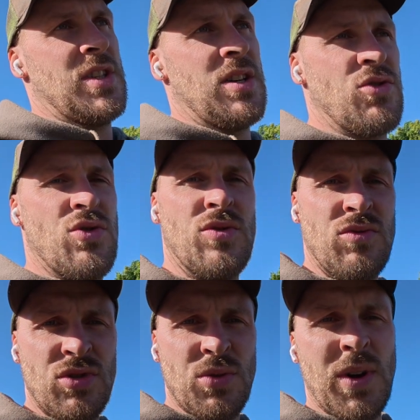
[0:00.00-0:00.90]

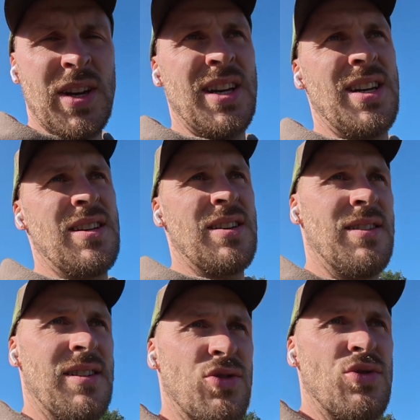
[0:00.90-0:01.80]
120,
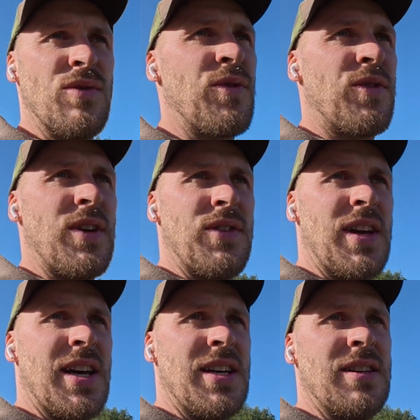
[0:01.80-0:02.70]

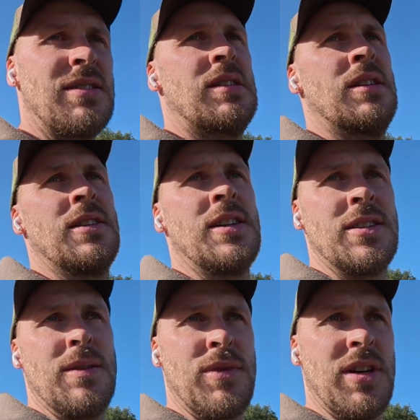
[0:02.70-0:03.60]
150 acres,
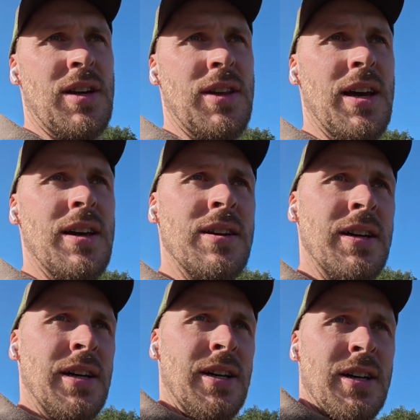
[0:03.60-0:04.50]
something like that,
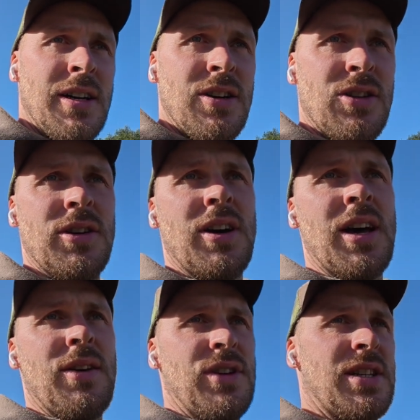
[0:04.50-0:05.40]
on our
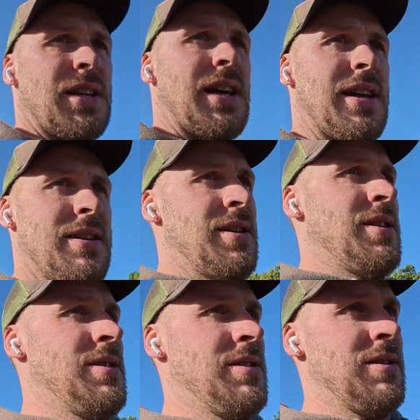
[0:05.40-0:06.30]
heaviest land.
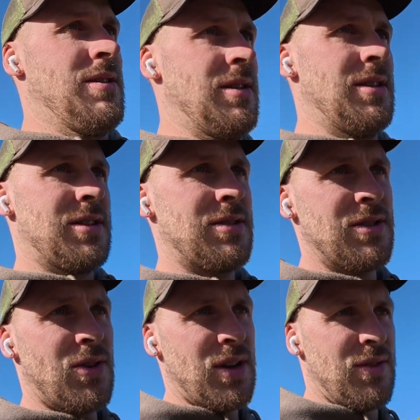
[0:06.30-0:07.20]
And it's
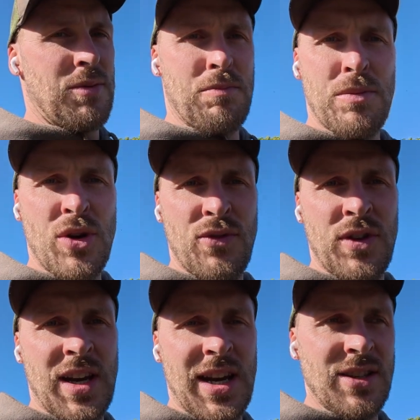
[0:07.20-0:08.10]
not even
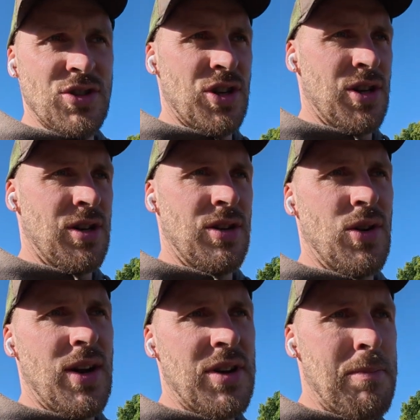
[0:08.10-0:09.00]
moved an inch,
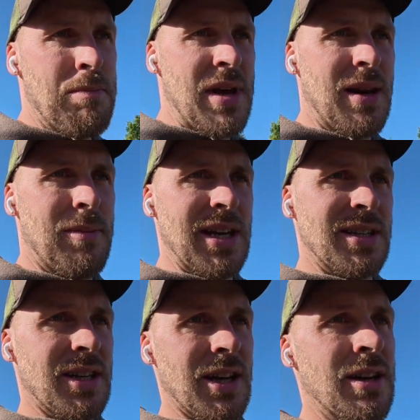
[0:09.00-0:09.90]
not even a
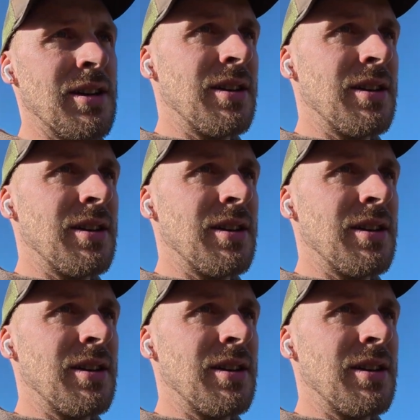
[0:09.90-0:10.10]
millimetre.